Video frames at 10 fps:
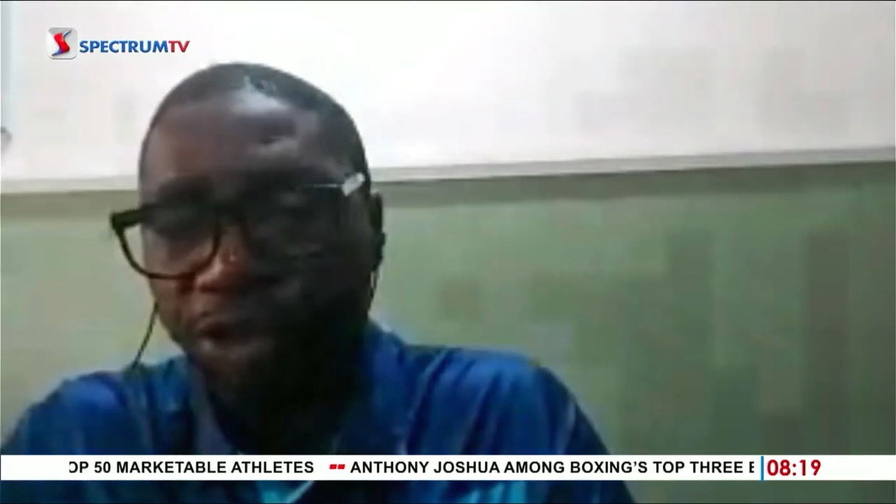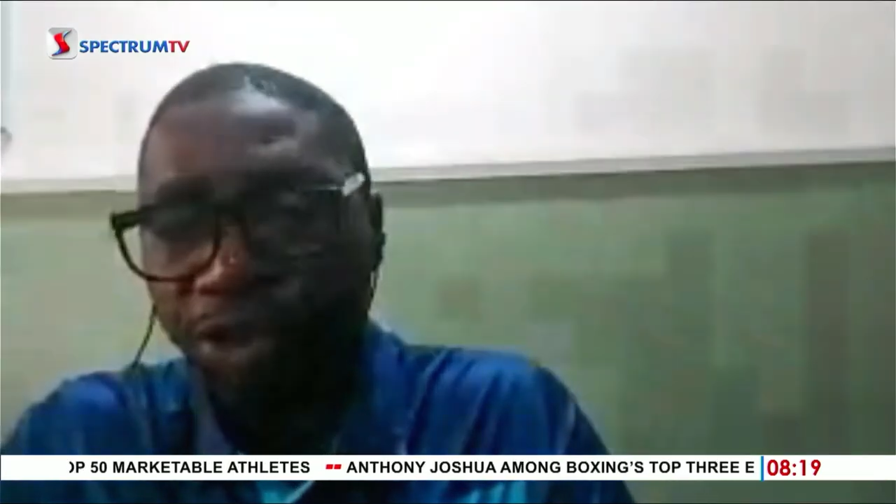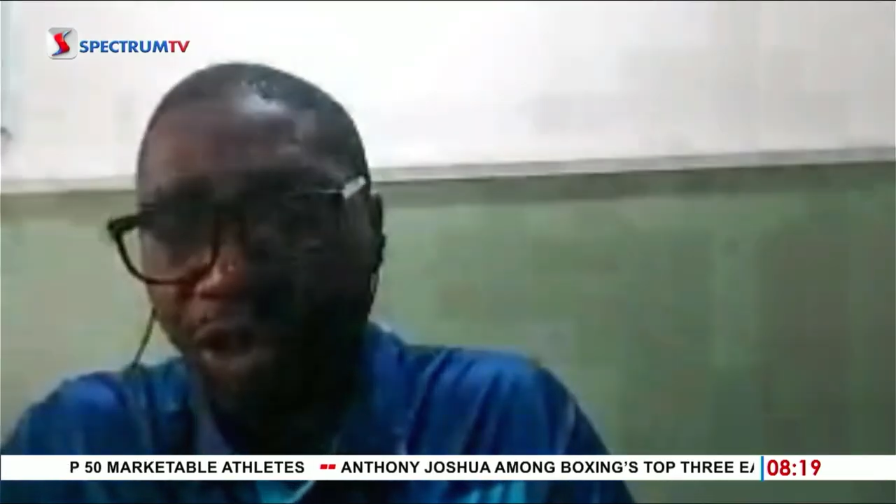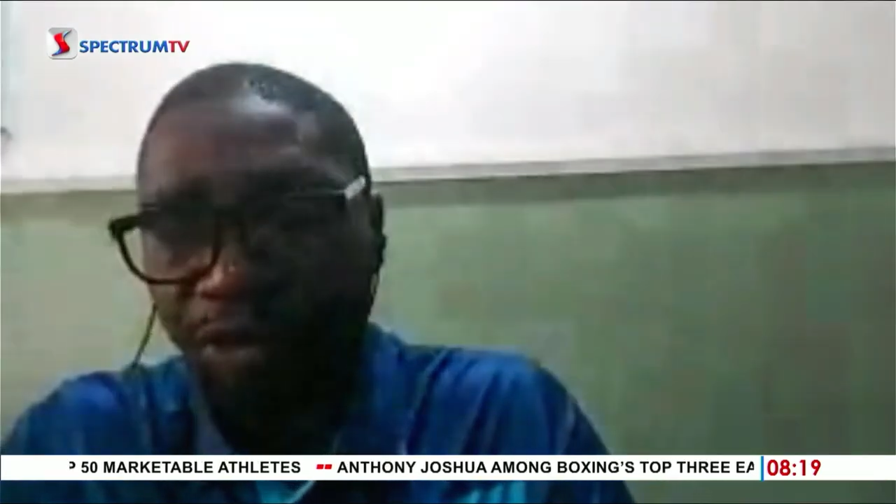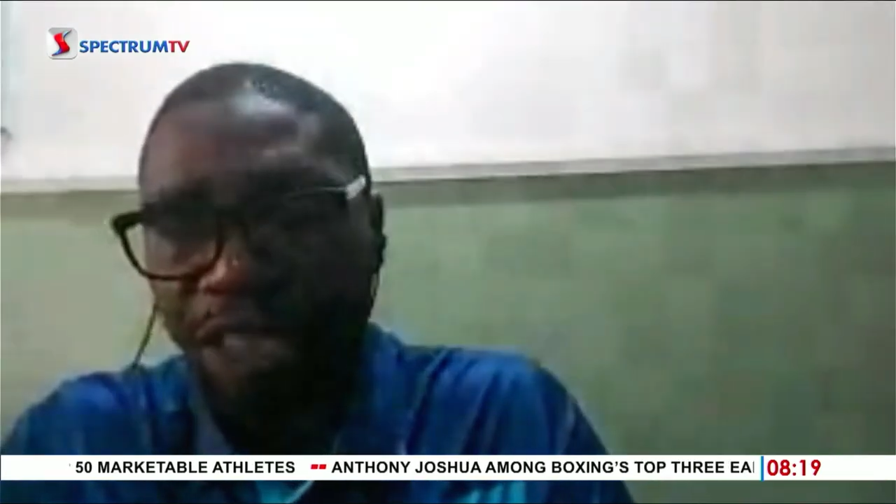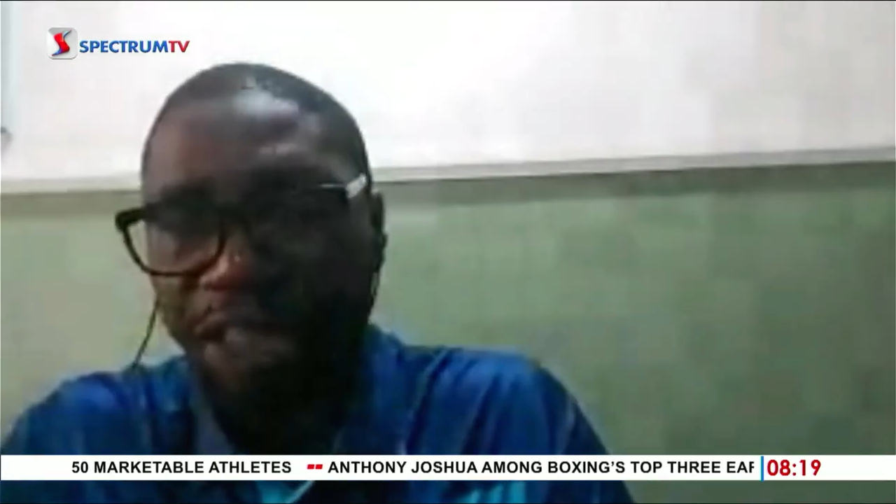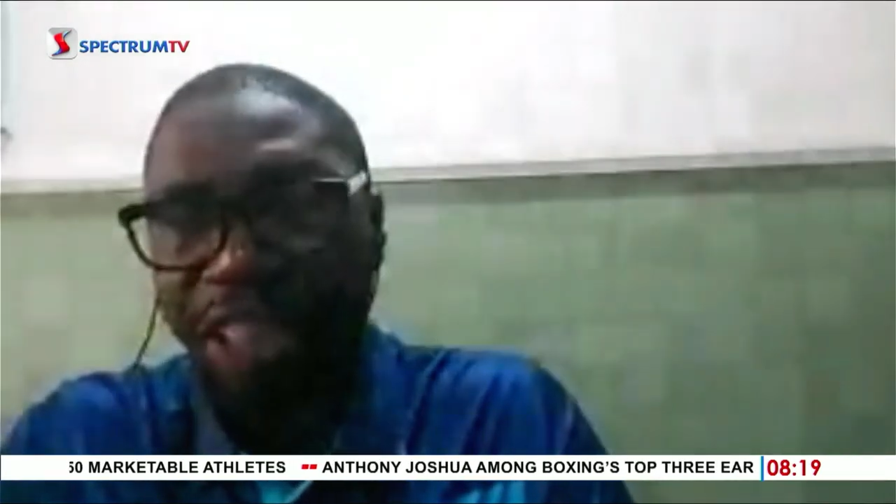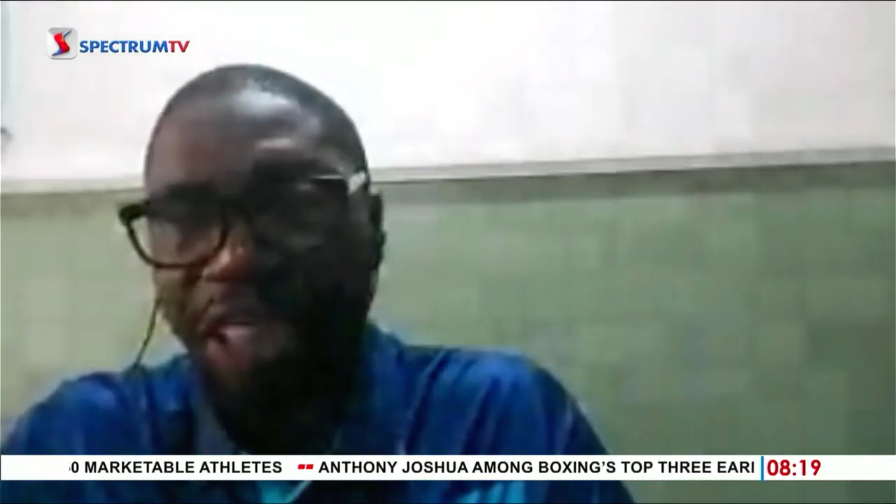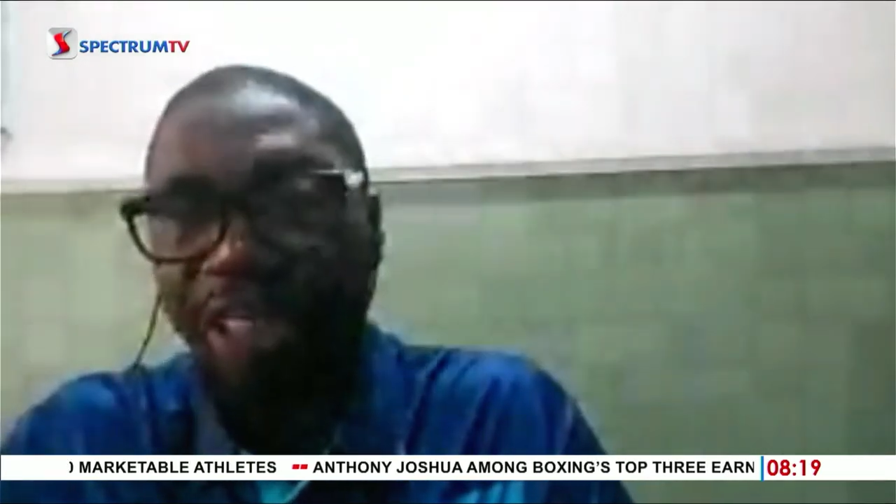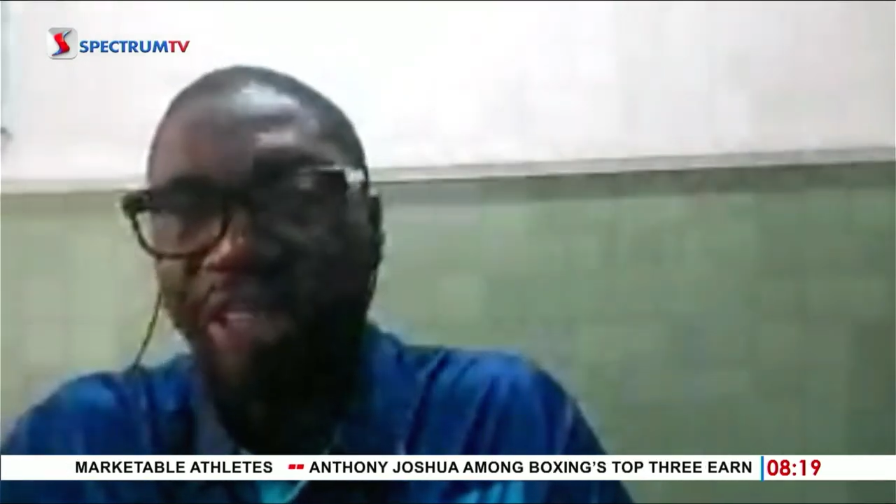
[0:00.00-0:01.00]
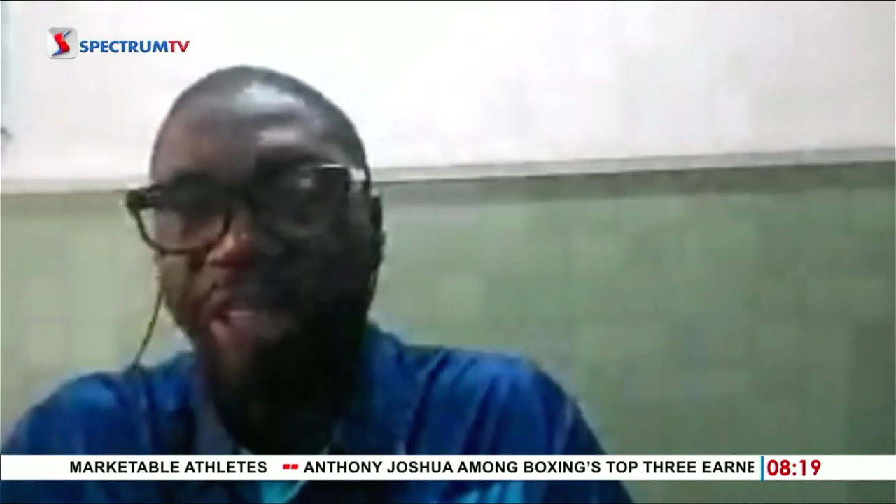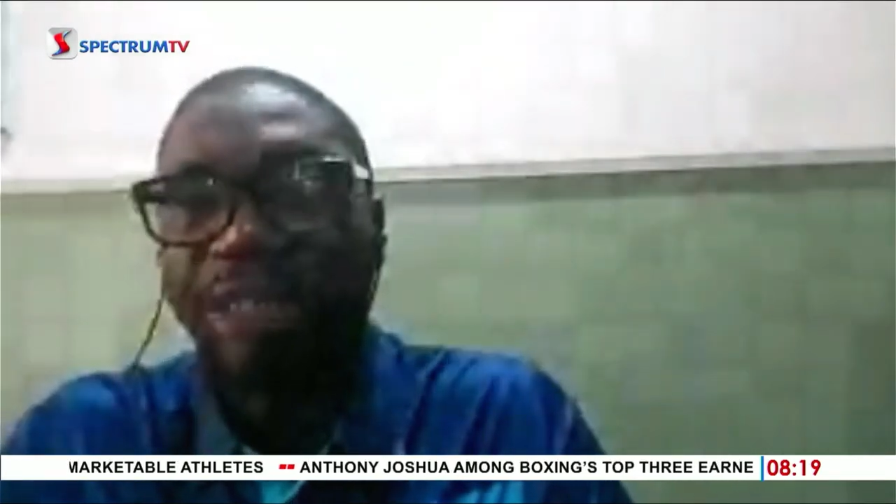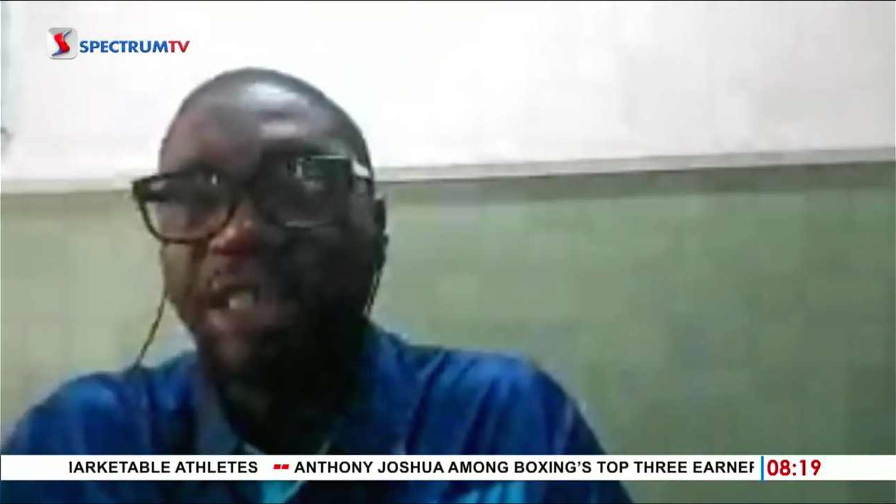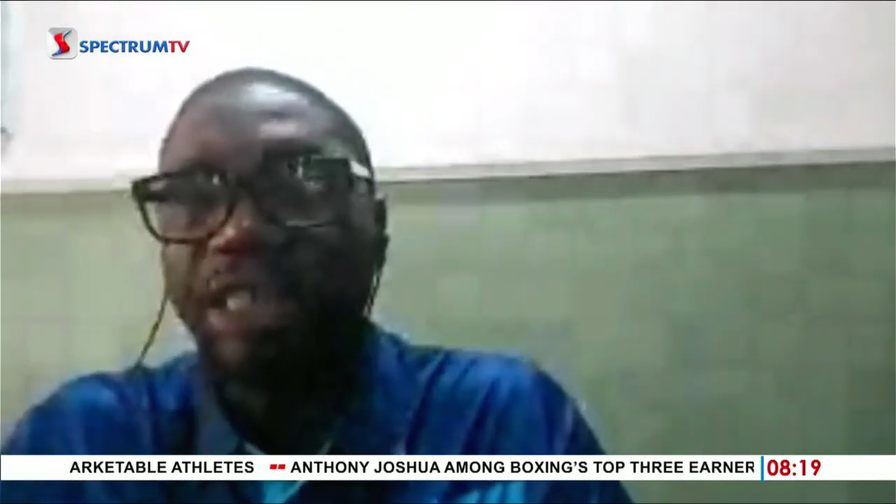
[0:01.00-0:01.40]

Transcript: and Accountability Network,